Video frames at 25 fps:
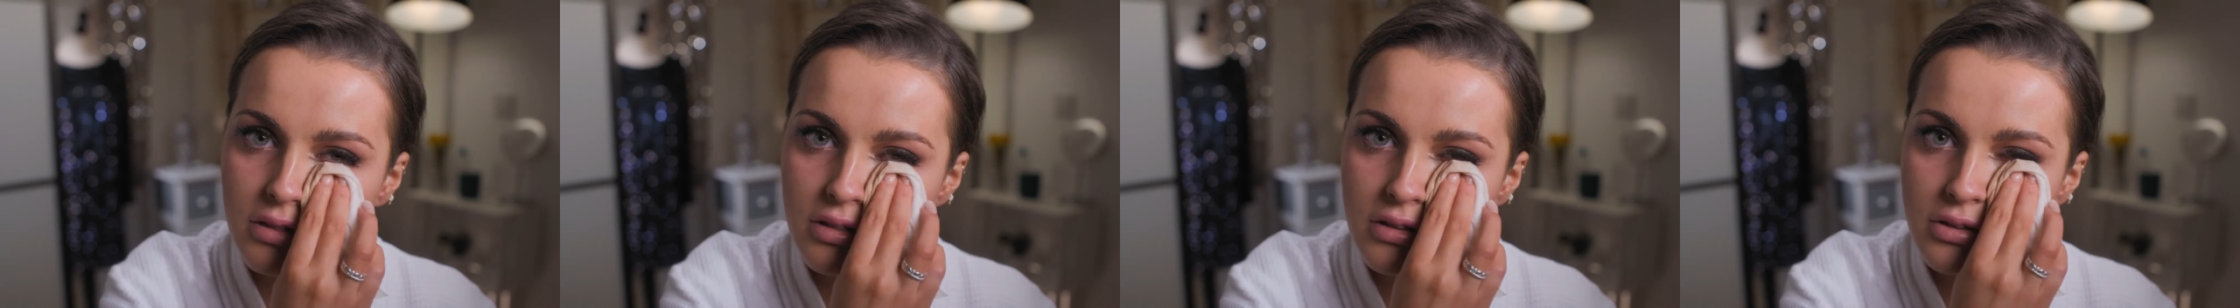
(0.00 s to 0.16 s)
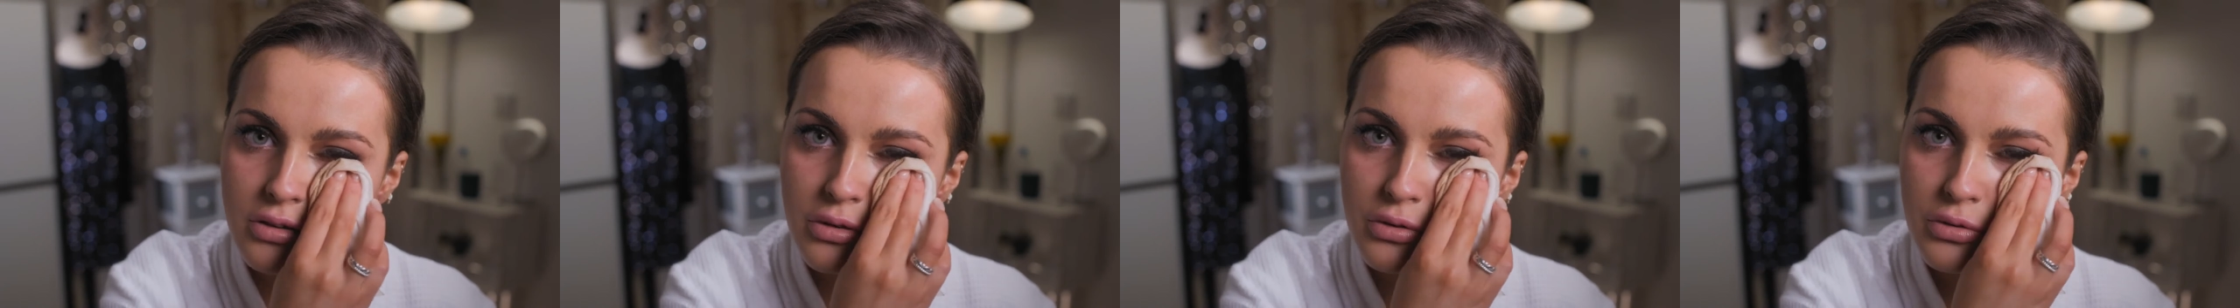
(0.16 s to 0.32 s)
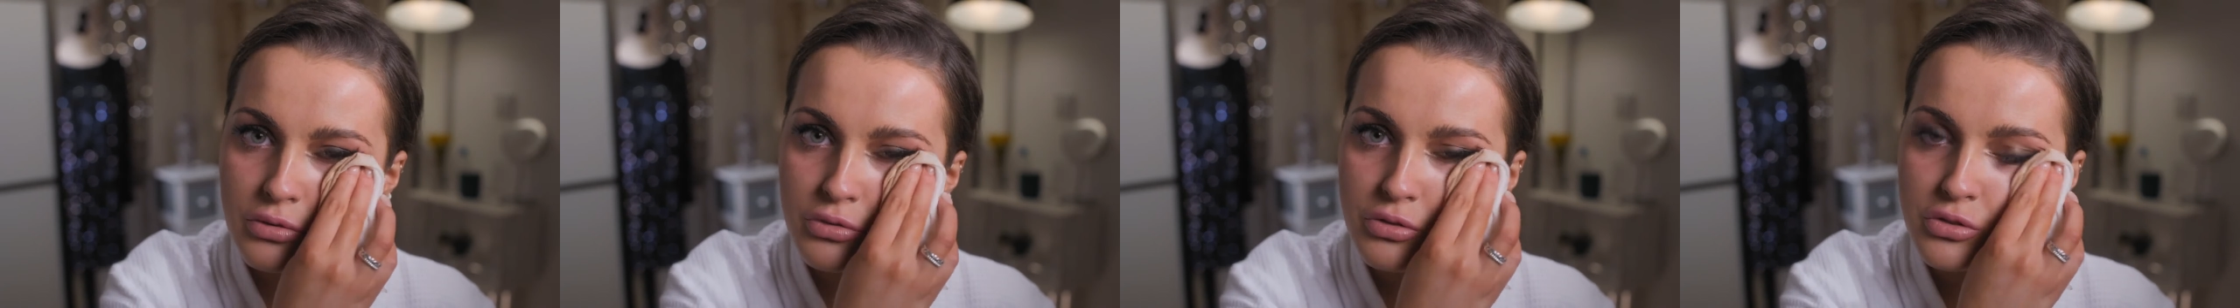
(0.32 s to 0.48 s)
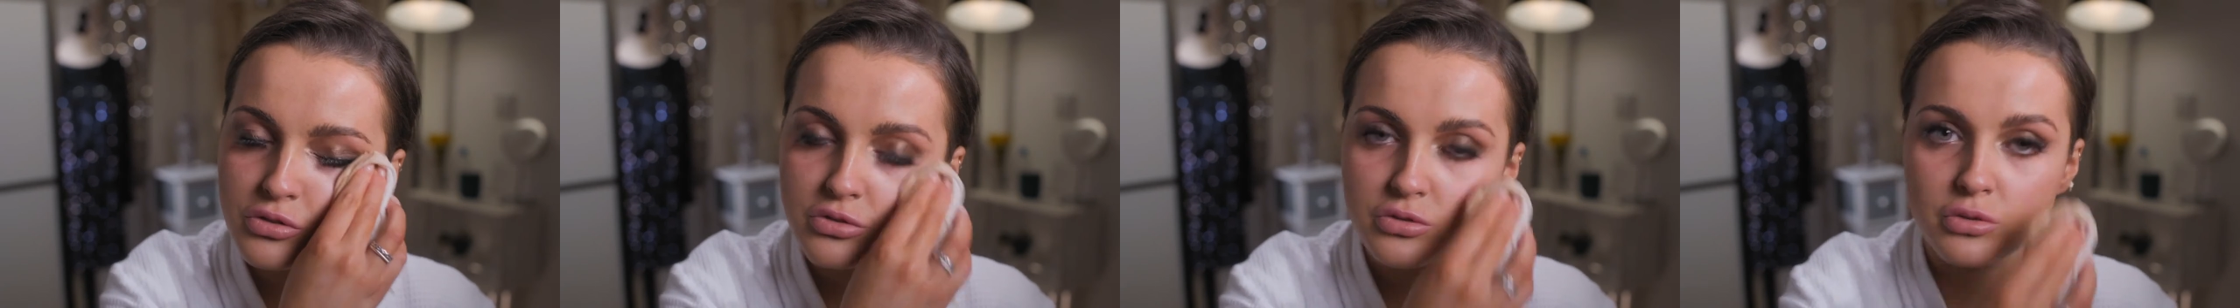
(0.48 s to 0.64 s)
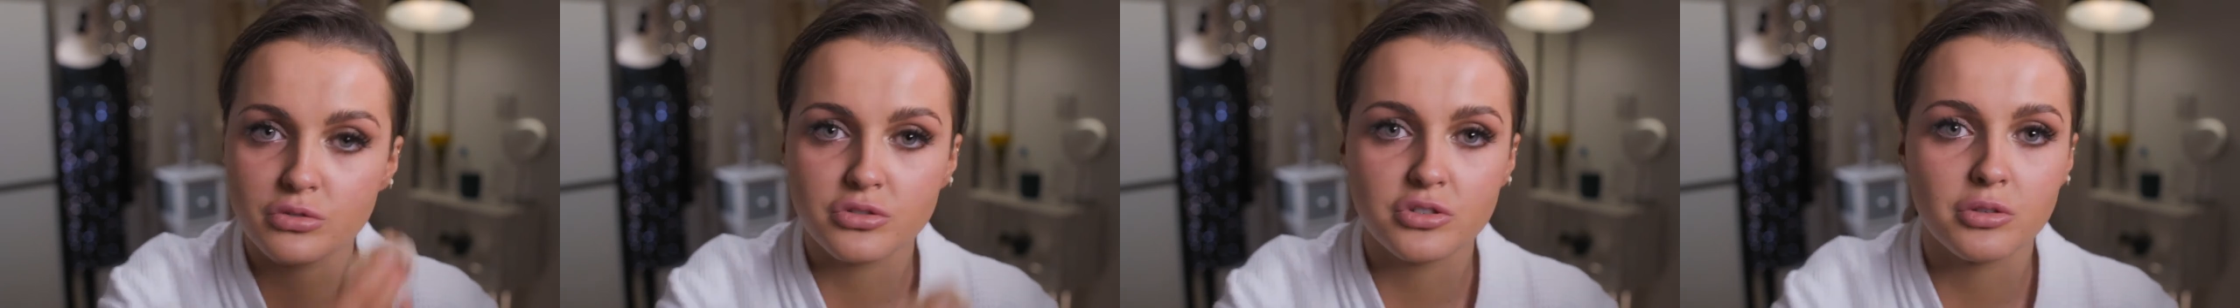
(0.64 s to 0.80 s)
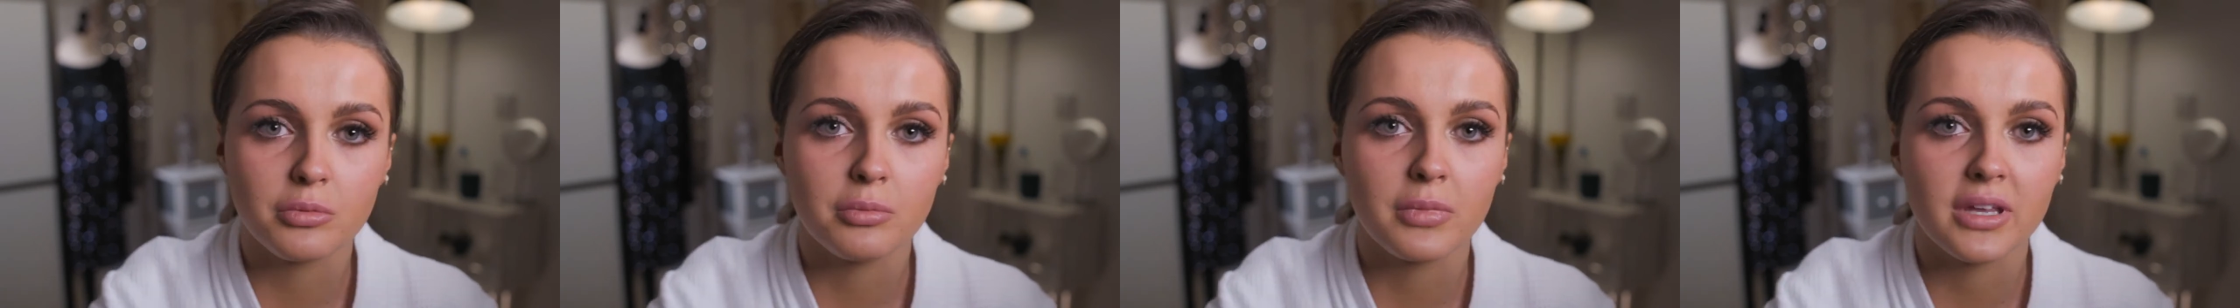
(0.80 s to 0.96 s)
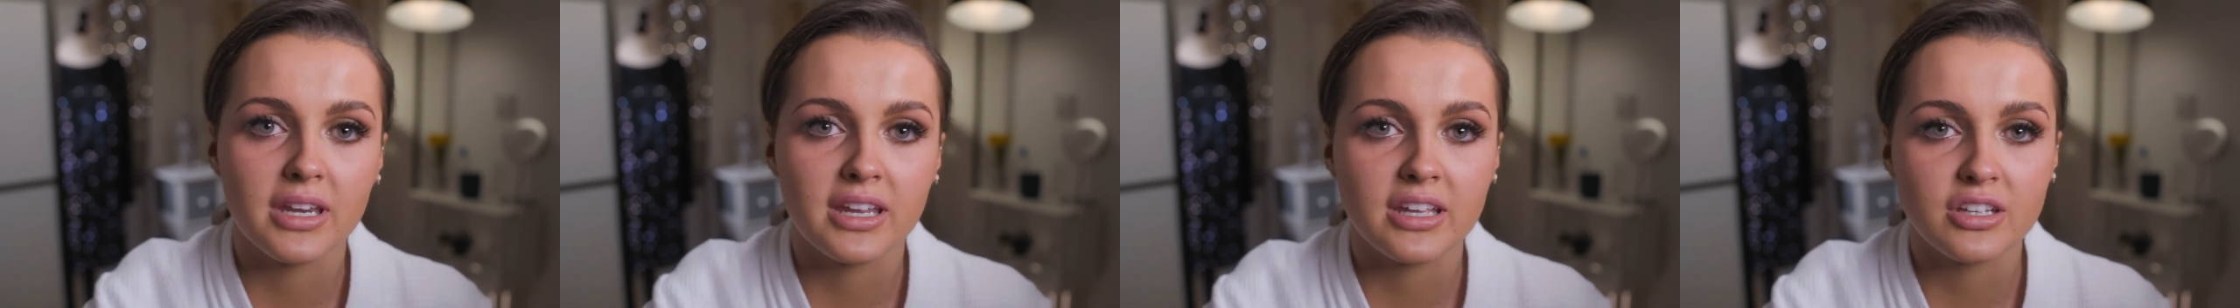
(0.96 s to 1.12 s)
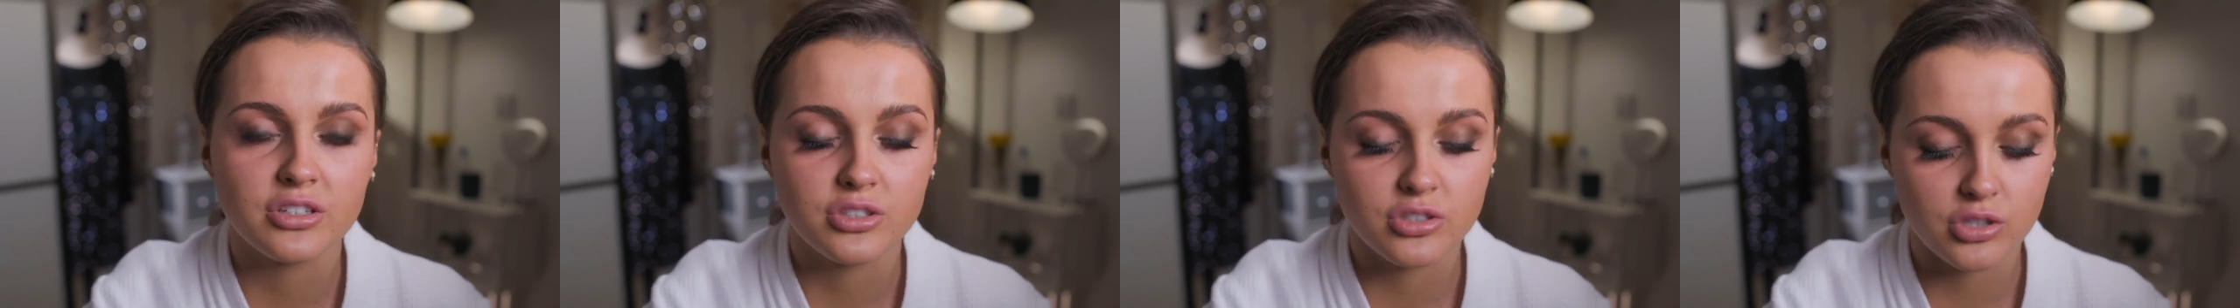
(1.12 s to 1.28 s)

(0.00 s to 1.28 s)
that go through social media